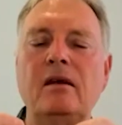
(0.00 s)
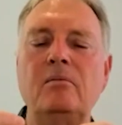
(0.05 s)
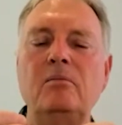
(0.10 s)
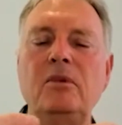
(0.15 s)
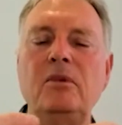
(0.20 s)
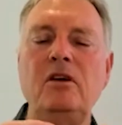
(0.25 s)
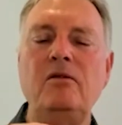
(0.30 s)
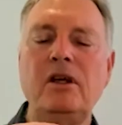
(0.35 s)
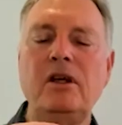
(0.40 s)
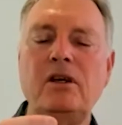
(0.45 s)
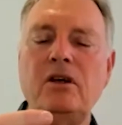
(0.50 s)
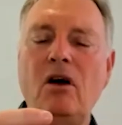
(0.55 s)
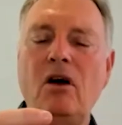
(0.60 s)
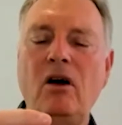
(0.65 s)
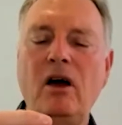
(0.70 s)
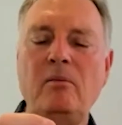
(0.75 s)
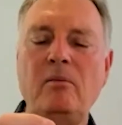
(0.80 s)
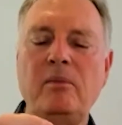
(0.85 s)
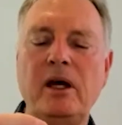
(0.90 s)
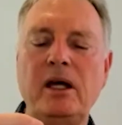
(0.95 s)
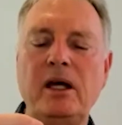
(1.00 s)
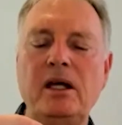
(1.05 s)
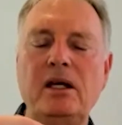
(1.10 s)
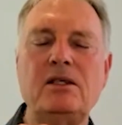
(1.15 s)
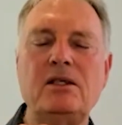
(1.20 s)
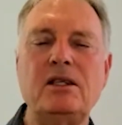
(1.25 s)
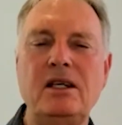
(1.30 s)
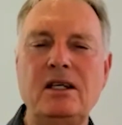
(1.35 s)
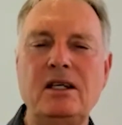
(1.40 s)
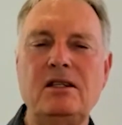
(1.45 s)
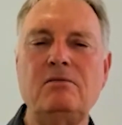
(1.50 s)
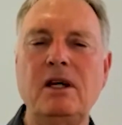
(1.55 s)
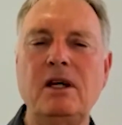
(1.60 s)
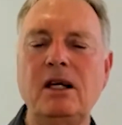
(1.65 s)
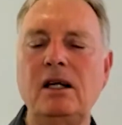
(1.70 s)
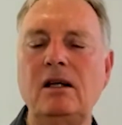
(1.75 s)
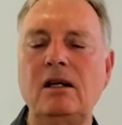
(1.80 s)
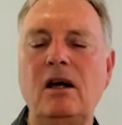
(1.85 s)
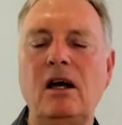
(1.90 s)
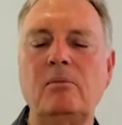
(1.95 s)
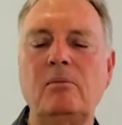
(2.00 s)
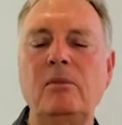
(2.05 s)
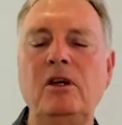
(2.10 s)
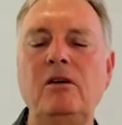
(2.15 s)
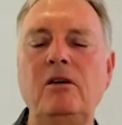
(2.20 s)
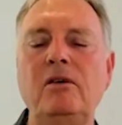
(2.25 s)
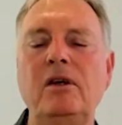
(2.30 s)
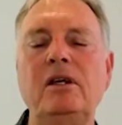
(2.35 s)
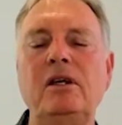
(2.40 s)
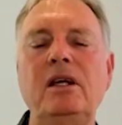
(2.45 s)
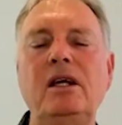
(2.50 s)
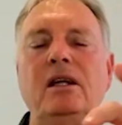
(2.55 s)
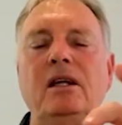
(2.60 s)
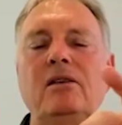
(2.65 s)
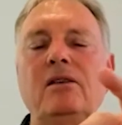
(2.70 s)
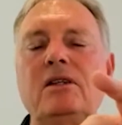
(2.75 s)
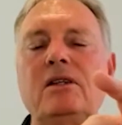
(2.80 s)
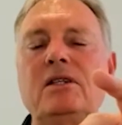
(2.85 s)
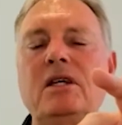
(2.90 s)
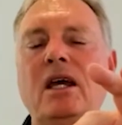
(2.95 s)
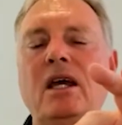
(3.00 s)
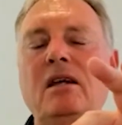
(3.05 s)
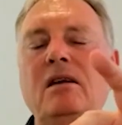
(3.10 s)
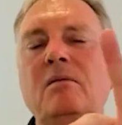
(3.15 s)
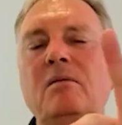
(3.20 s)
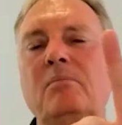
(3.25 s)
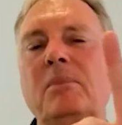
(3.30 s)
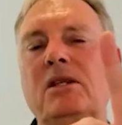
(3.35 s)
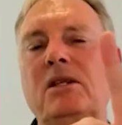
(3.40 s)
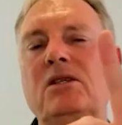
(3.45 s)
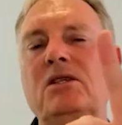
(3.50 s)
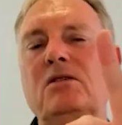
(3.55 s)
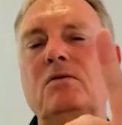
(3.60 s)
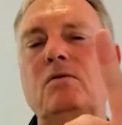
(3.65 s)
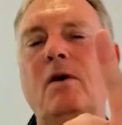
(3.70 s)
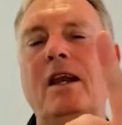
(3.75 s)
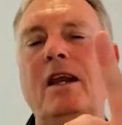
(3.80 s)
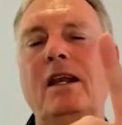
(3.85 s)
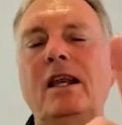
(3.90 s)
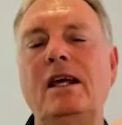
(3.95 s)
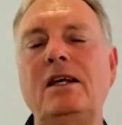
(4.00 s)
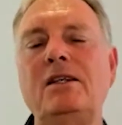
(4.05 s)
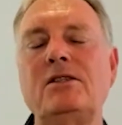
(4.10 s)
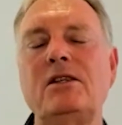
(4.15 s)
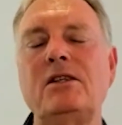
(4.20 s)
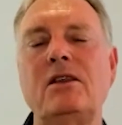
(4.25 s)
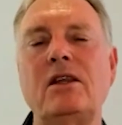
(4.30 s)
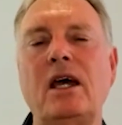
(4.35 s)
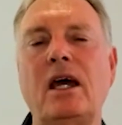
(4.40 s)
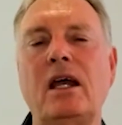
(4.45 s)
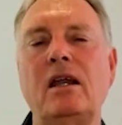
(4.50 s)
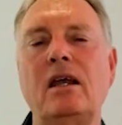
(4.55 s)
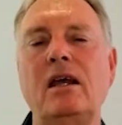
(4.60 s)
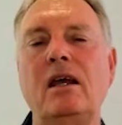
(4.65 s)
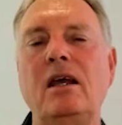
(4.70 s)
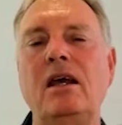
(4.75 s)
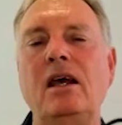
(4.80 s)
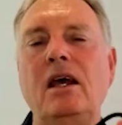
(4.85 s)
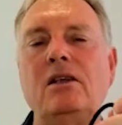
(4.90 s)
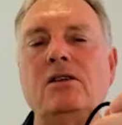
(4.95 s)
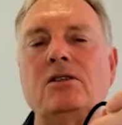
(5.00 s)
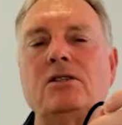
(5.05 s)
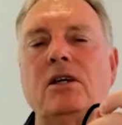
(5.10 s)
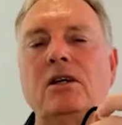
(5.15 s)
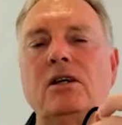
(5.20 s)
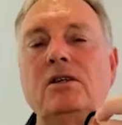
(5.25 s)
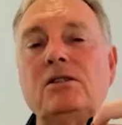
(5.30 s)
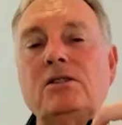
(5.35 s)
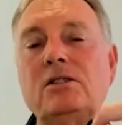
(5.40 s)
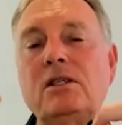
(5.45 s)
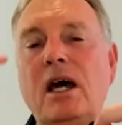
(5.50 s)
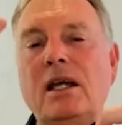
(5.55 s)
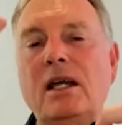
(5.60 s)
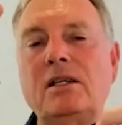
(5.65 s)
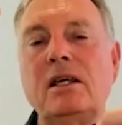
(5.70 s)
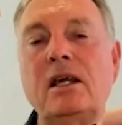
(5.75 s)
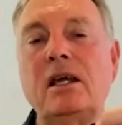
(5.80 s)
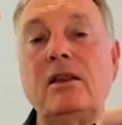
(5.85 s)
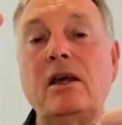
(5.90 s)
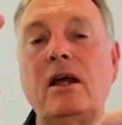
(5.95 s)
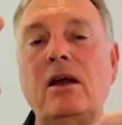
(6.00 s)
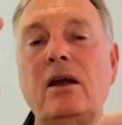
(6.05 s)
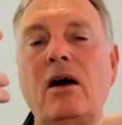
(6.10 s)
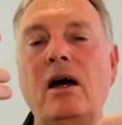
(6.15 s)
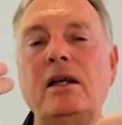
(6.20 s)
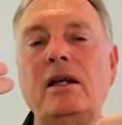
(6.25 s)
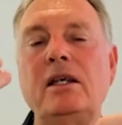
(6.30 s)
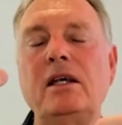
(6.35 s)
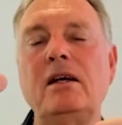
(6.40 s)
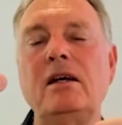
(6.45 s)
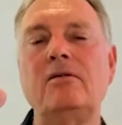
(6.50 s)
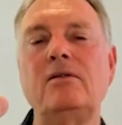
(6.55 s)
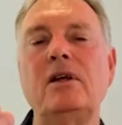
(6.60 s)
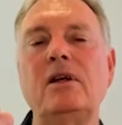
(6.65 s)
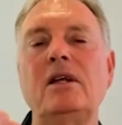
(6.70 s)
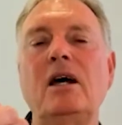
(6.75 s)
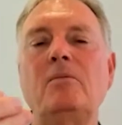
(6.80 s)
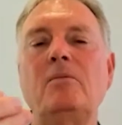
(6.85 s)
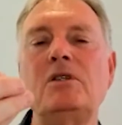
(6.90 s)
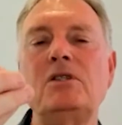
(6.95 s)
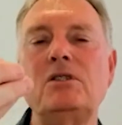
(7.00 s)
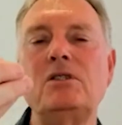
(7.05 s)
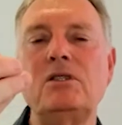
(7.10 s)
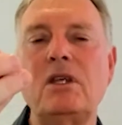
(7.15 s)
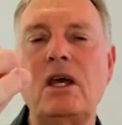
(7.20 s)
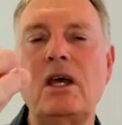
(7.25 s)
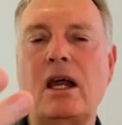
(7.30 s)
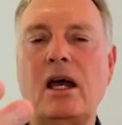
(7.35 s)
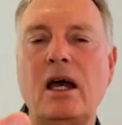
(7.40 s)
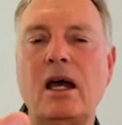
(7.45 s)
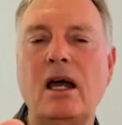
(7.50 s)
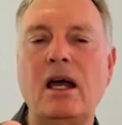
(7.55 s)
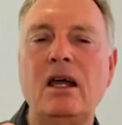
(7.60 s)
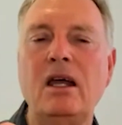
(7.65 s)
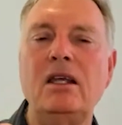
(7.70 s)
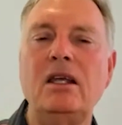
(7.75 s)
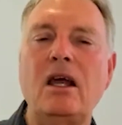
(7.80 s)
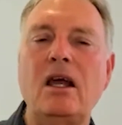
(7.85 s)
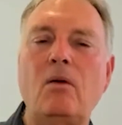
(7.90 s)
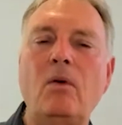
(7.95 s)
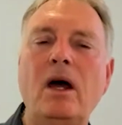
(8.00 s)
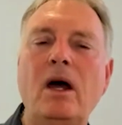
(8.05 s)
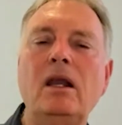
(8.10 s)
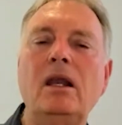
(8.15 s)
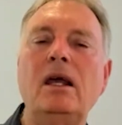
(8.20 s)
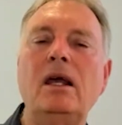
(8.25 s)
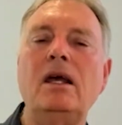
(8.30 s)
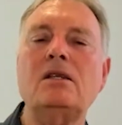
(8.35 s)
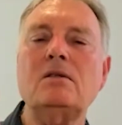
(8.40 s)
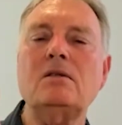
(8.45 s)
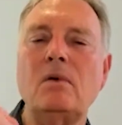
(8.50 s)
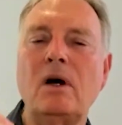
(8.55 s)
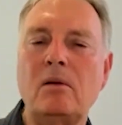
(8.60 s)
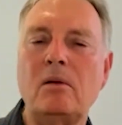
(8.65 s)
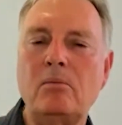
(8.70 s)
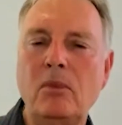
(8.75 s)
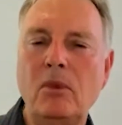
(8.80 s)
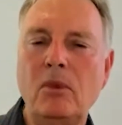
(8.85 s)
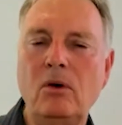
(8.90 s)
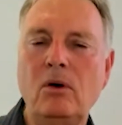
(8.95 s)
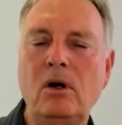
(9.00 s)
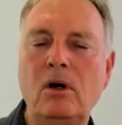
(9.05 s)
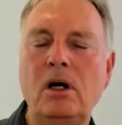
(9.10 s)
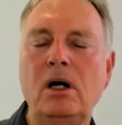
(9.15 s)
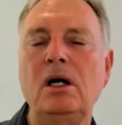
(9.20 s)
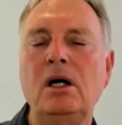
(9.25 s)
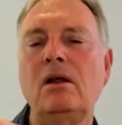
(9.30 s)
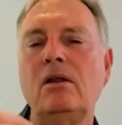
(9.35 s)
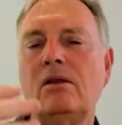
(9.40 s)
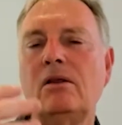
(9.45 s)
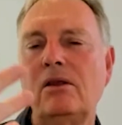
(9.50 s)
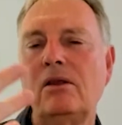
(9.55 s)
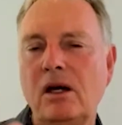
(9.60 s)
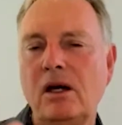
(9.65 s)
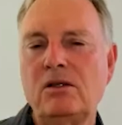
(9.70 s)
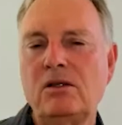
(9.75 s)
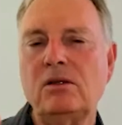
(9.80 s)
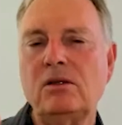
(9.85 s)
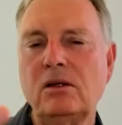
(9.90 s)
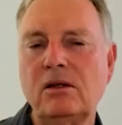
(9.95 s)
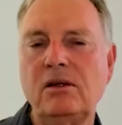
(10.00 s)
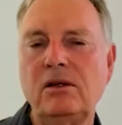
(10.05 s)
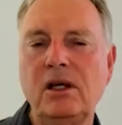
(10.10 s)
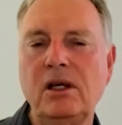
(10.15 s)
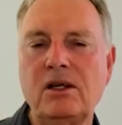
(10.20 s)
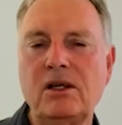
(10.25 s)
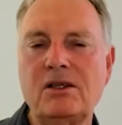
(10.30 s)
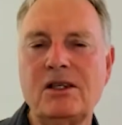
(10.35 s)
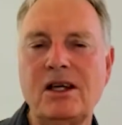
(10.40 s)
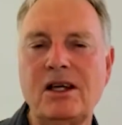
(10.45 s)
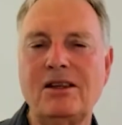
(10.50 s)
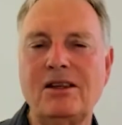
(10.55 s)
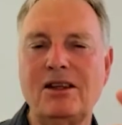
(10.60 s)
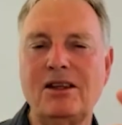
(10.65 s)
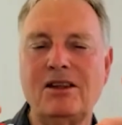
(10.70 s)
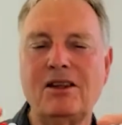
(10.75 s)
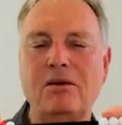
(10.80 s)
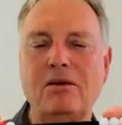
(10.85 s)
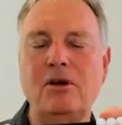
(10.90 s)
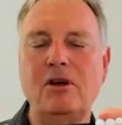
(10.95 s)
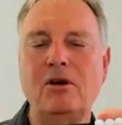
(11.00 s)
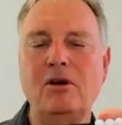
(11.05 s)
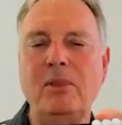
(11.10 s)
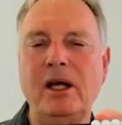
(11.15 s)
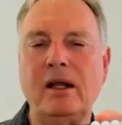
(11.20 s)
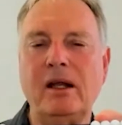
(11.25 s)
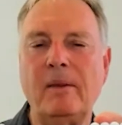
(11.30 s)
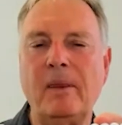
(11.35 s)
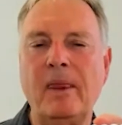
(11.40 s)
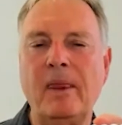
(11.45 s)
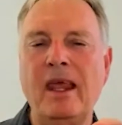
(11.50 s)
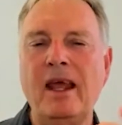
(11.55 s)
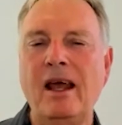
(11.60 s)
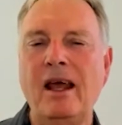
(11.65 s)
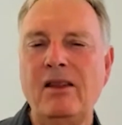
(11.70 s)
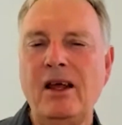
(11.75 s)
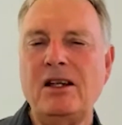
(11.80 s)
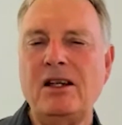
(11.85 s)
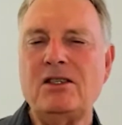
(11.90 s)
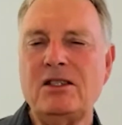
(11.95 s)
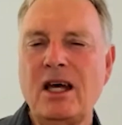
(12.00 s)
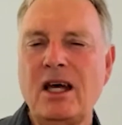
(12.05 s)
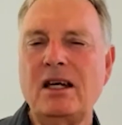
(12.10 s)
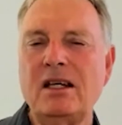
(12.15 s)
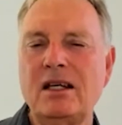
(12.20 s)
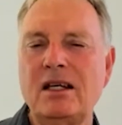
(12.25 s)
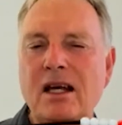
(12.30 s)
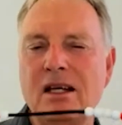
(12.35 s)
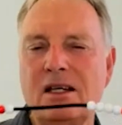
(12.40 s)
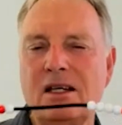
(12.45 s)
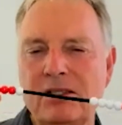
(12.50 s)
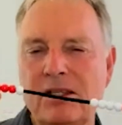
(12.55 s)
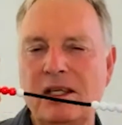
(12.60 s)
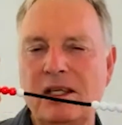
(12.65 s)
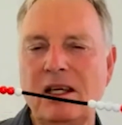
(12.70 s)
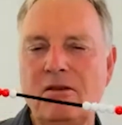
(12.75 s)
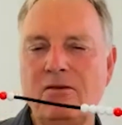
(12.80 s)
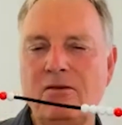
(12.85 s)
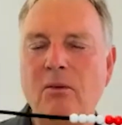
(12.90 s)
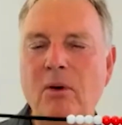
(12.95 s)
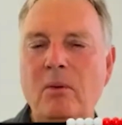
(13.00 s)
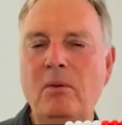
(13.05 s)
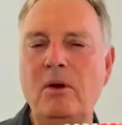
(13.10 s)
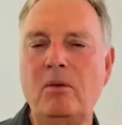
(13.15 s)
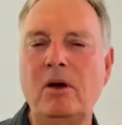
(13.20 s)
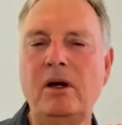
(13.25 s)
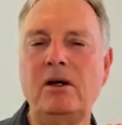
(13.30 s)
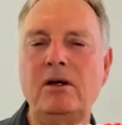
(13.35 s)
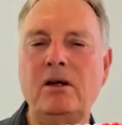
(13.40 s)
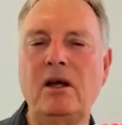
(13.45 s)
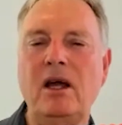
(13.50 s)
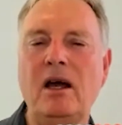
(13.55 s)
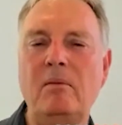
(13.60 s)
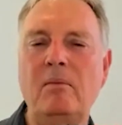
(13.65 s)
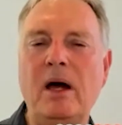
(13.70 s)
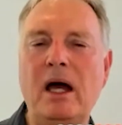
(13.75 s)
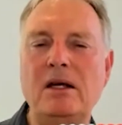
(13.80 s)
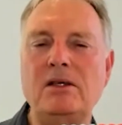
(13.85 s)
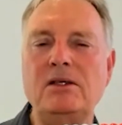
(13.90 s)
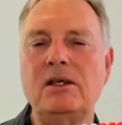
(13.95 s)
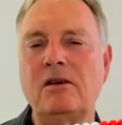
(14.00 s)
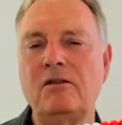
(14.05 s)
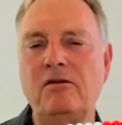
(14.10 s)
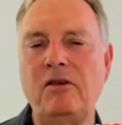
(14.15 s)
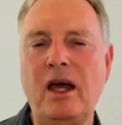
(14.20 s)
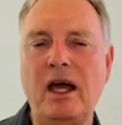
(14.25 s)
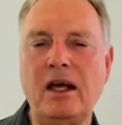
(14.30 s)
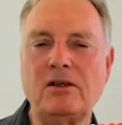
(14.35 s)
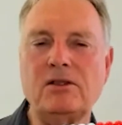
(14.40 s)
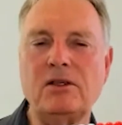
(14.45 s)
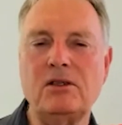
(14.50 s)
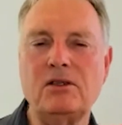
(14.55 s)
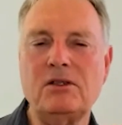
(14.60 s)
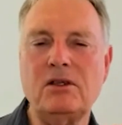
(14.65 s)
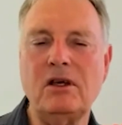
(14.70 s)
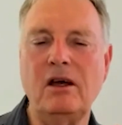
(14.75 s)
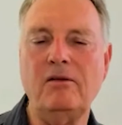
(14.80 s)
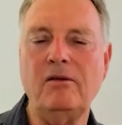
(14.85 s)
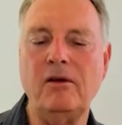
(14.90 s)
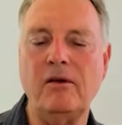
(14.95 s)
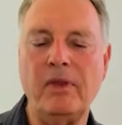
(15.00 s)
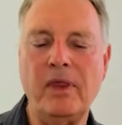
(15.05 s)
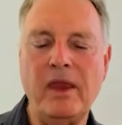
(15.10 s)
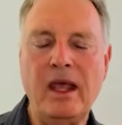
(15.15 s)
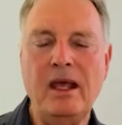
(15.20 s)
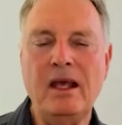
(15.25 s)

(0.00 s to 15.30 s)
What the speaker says: Moving 9 beads is really like moving nearly the 10, but just 1 less than that. And so you start to get that idea of the numbers that are 1 less, 1 more, those sort of things, and the real bit. And that's starting to get us thinking for when we want to do our basic facts and so forth.